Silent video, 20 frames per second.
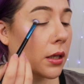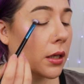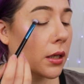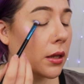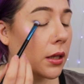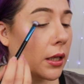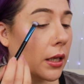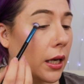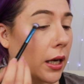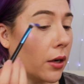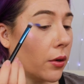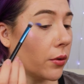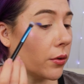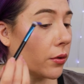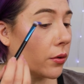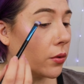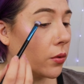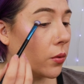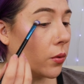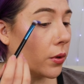in the
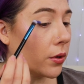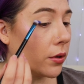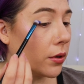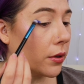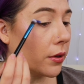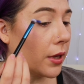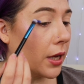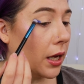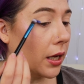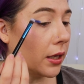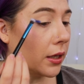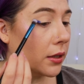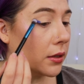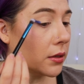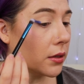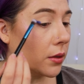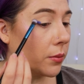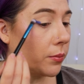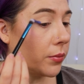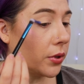outer corner. That
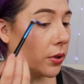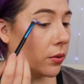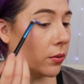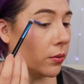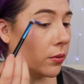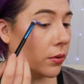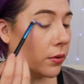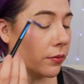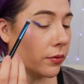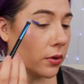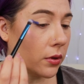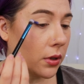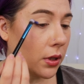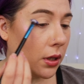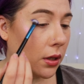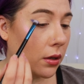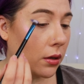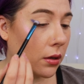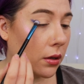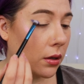is a beautiful
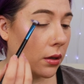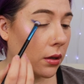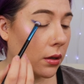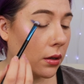color.